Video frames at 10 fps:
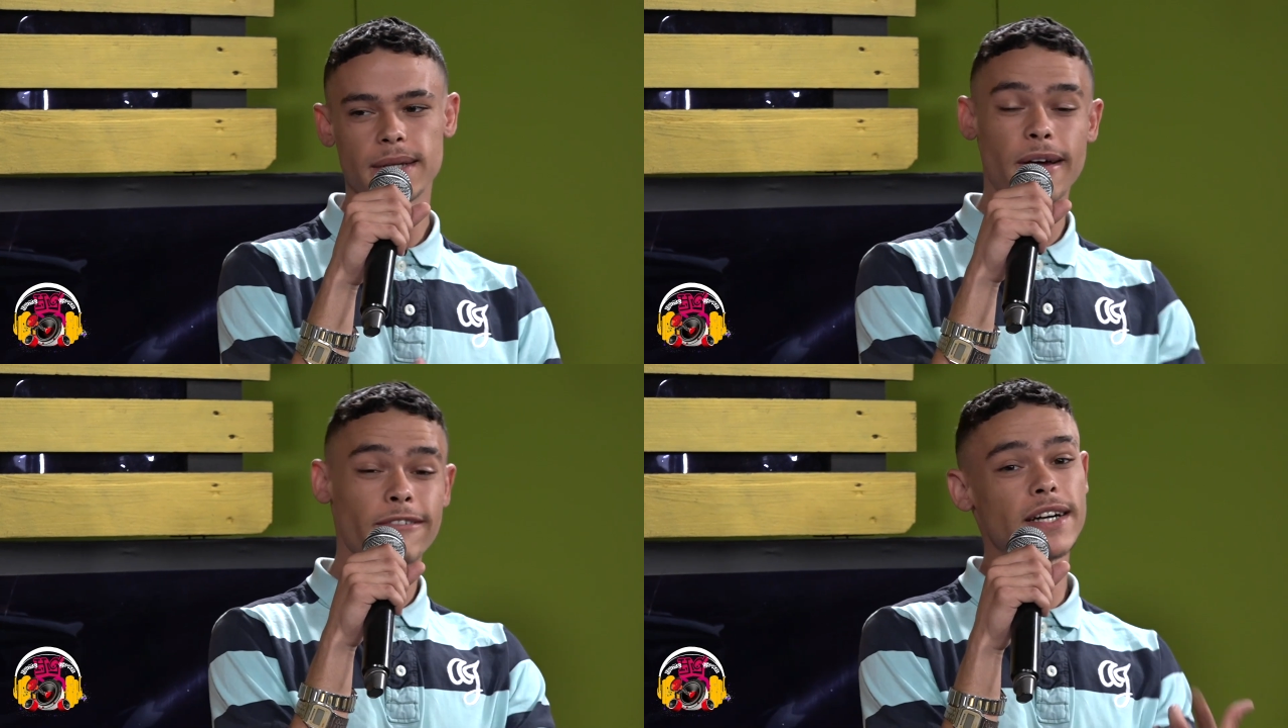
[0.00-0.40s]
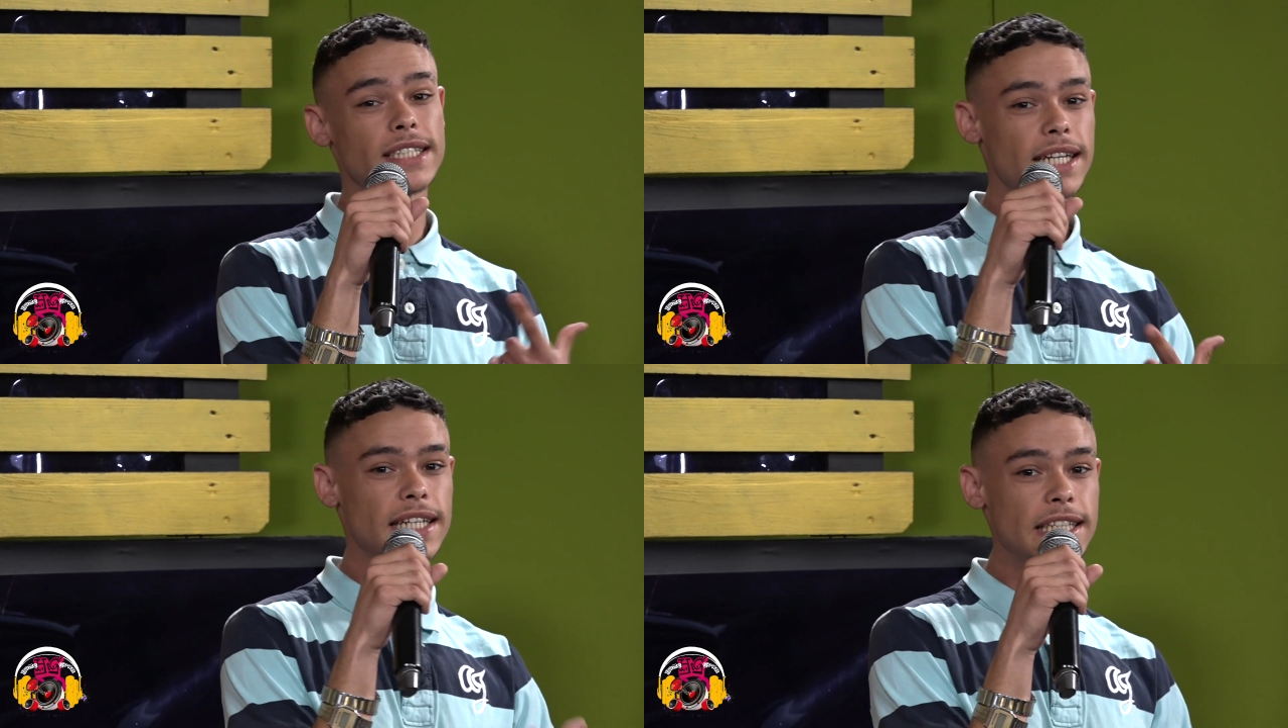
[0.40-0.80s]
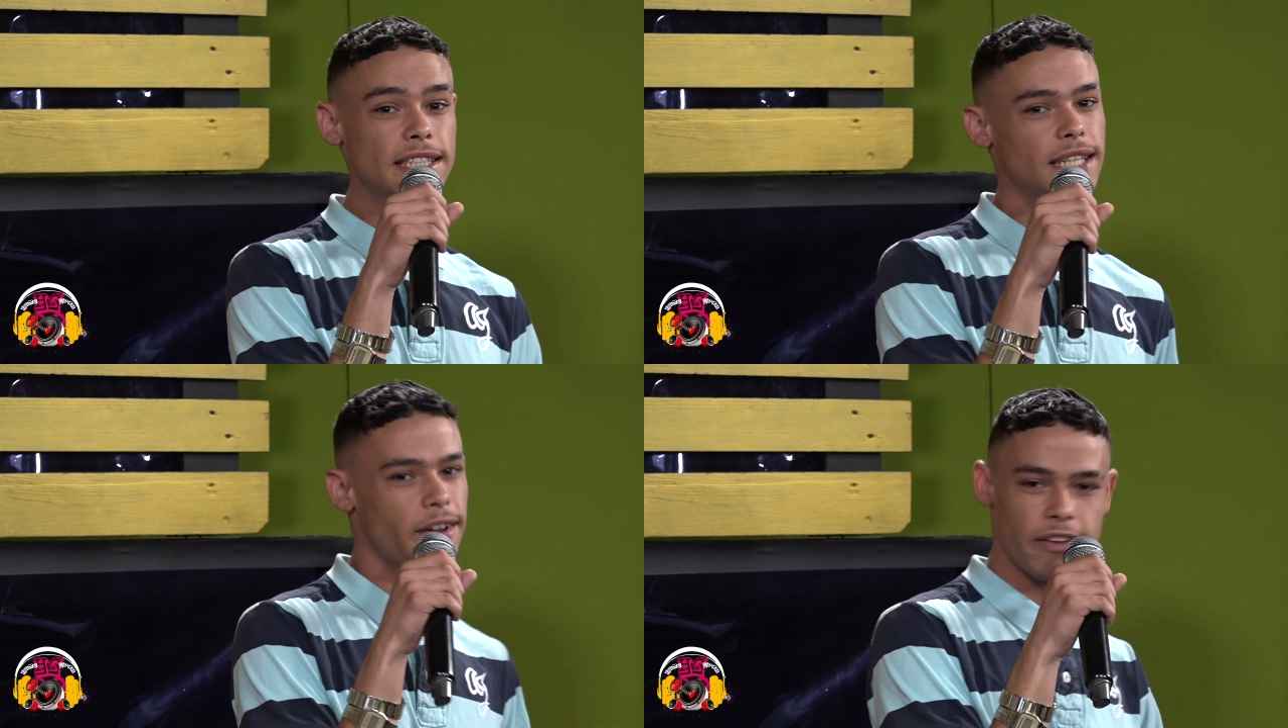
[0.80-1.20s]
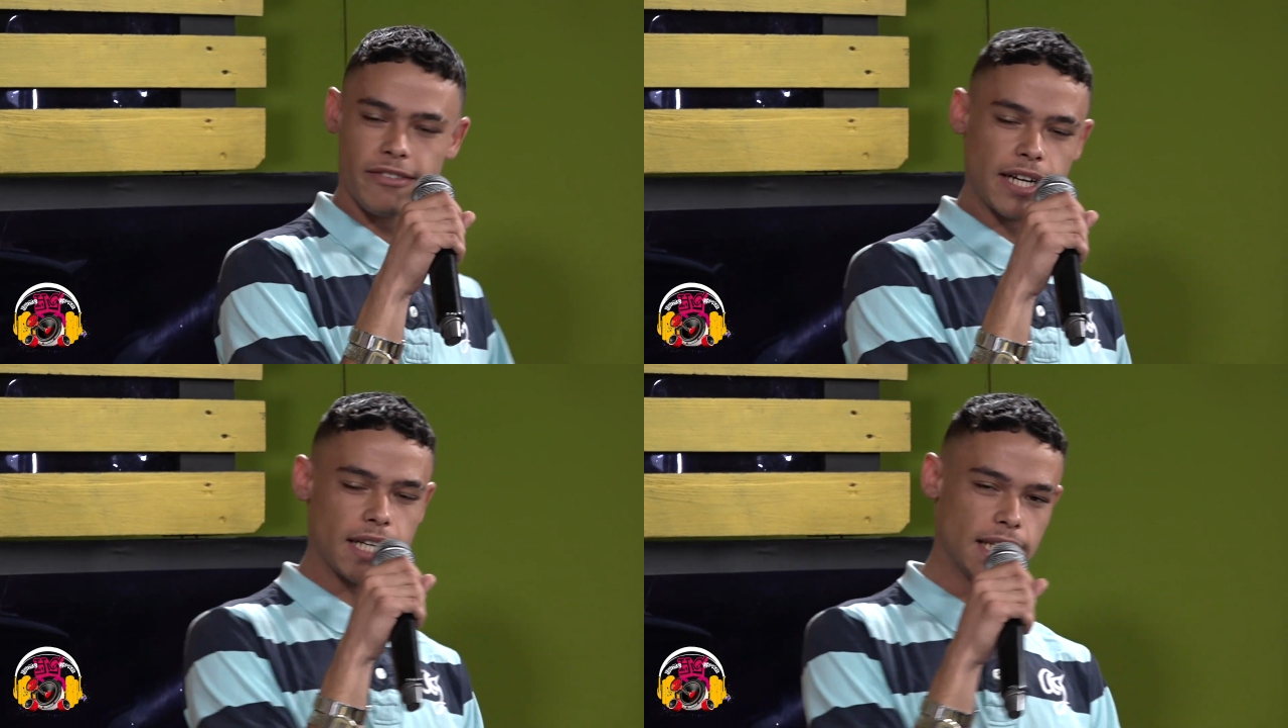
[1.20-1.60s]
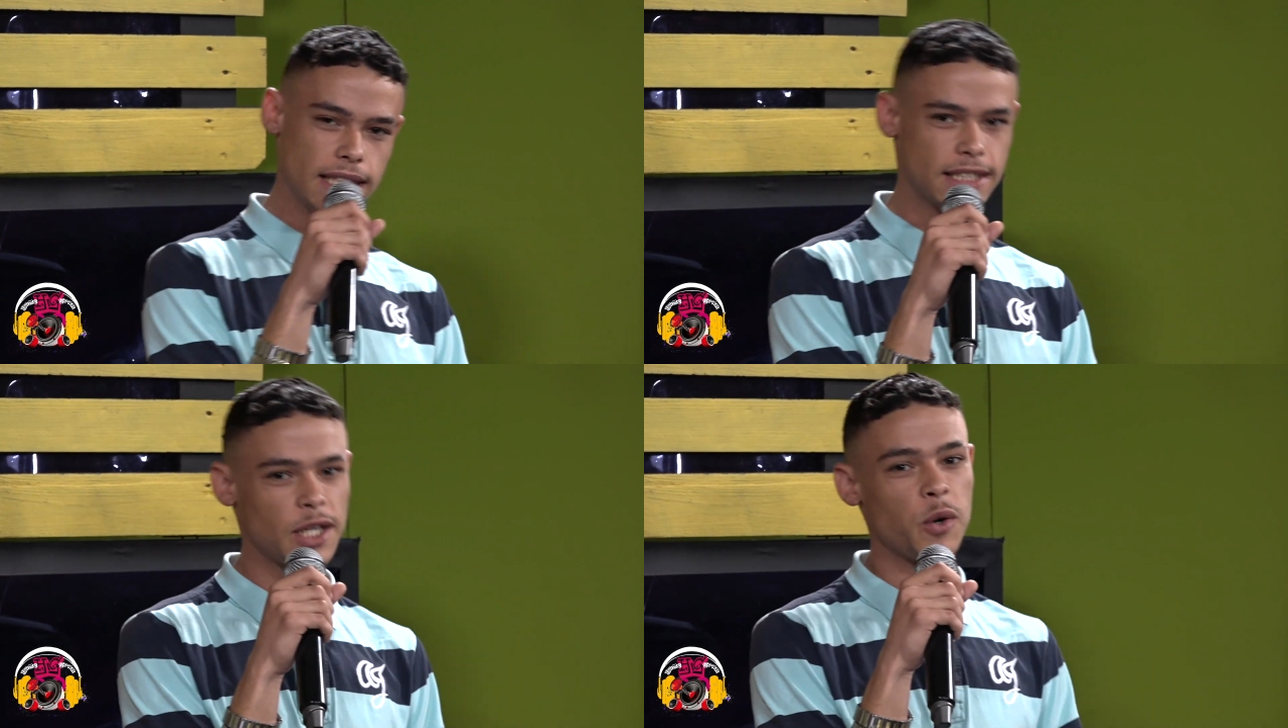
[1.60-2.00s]
My first release I've ever
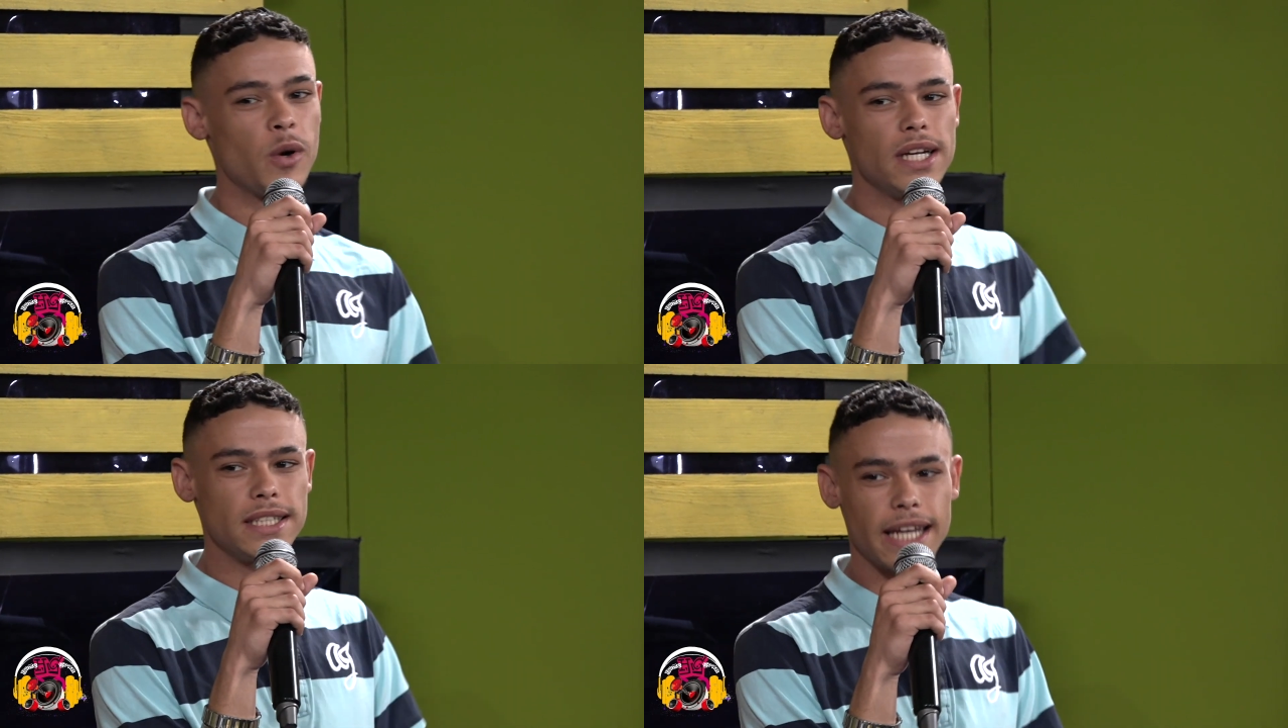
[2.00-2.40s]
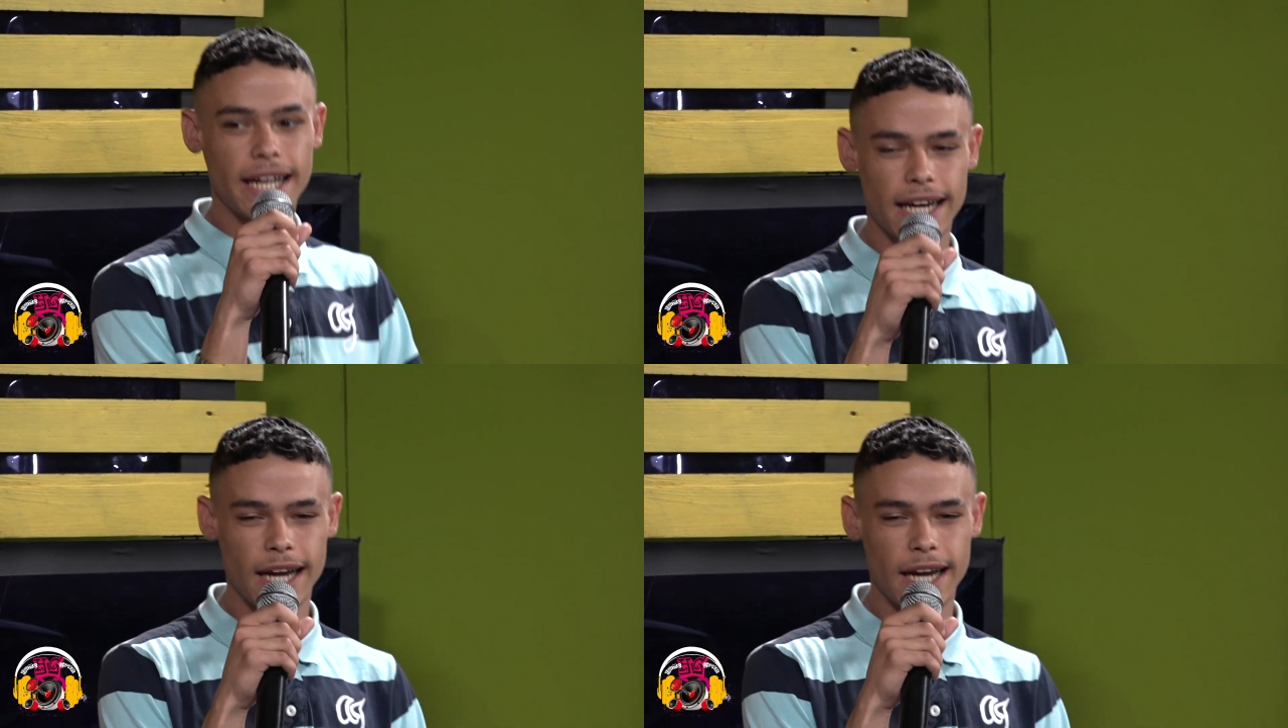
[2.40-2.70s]
released. So check it